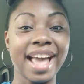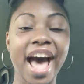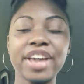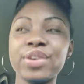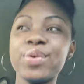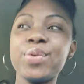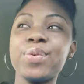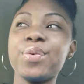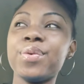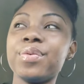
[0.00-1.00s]
how
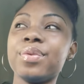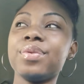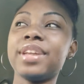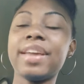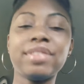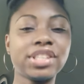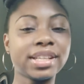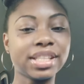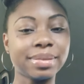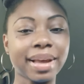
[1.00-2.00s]
you give each
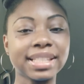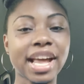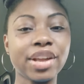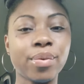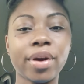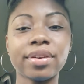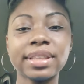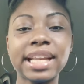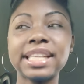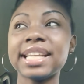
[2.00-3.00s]
other space, how you work
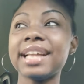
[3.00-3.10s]
on things?